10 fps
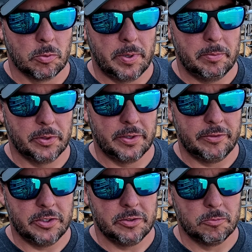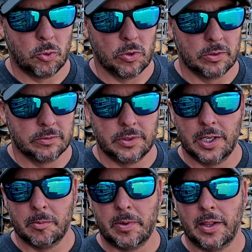people that view, the more
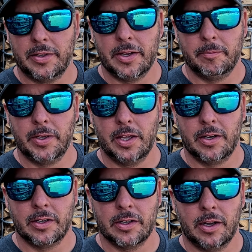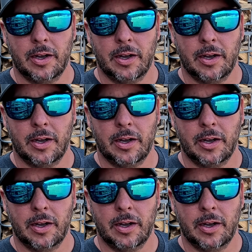help I'll end up getting.